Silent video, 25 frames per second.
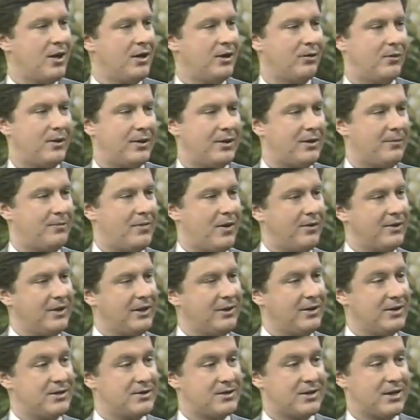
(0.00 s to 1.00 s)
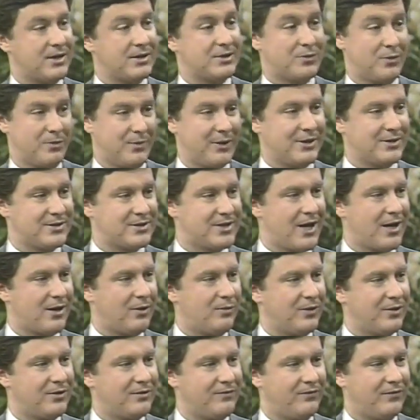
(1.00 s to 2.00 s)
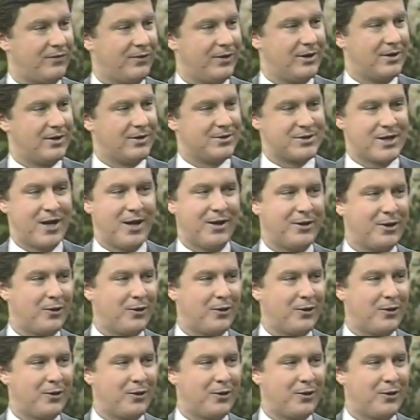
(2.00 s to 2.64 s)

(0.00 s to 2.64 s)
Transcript: you'll end up owning these things or being saddled with them for years.